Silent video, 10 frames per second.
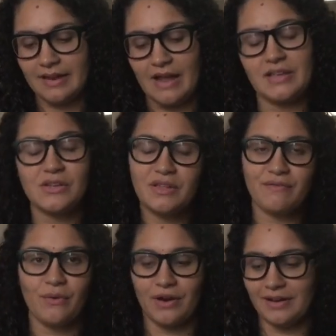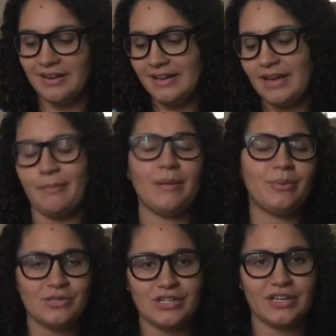Now, he's only 4. I'm
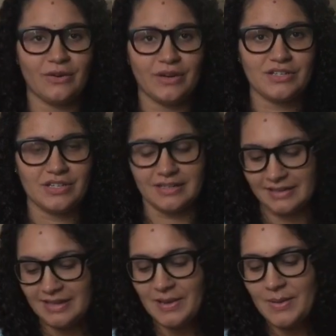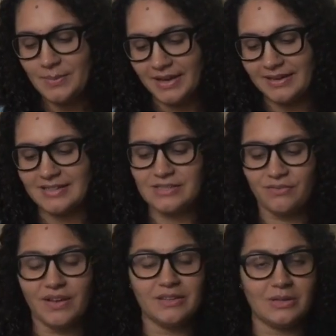not pushing narration, but it's
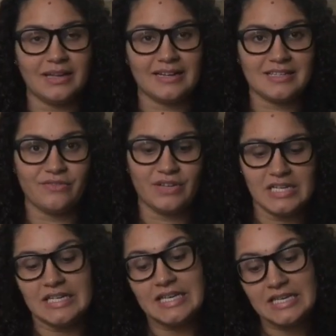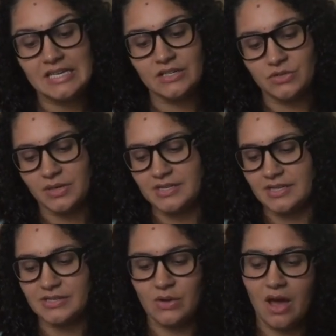a fun little activity and he enjoys
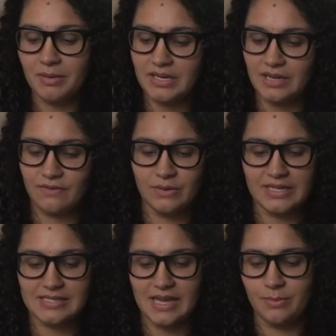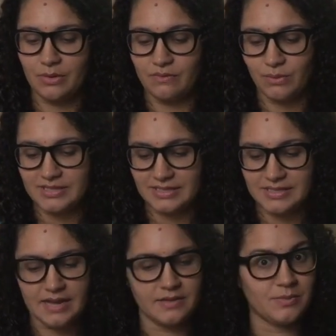it. So I'm going to give you an example of what's
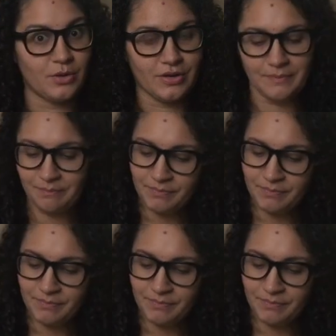inside this book.